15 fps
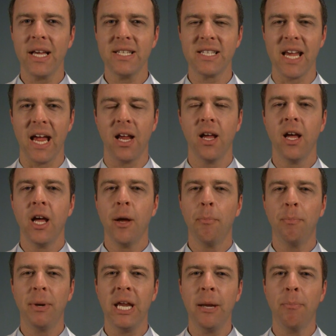I say
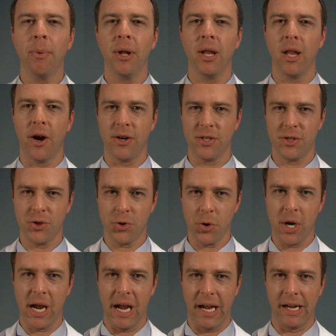people are
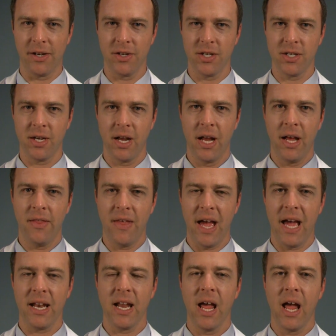strange,
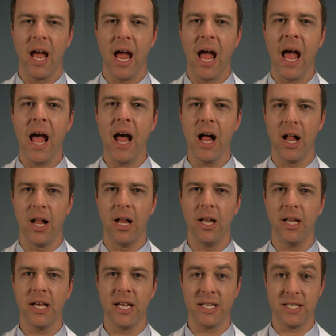that
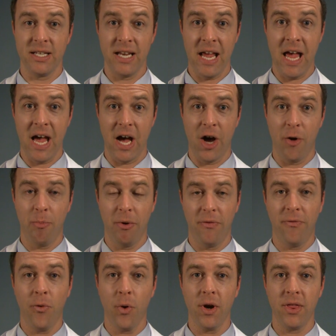L is now
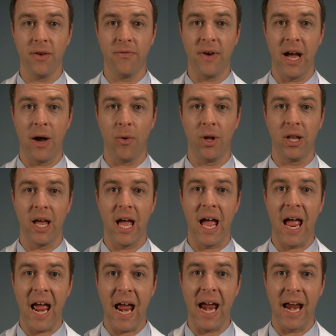before the vowel
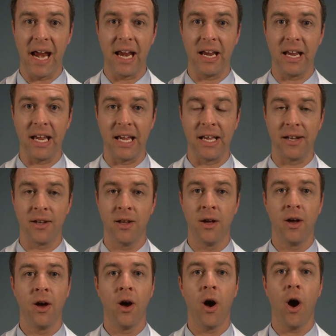A in
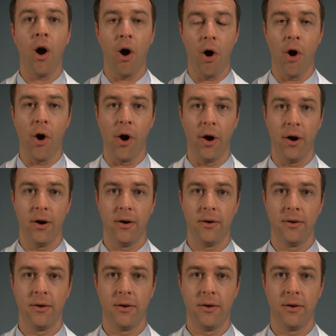R.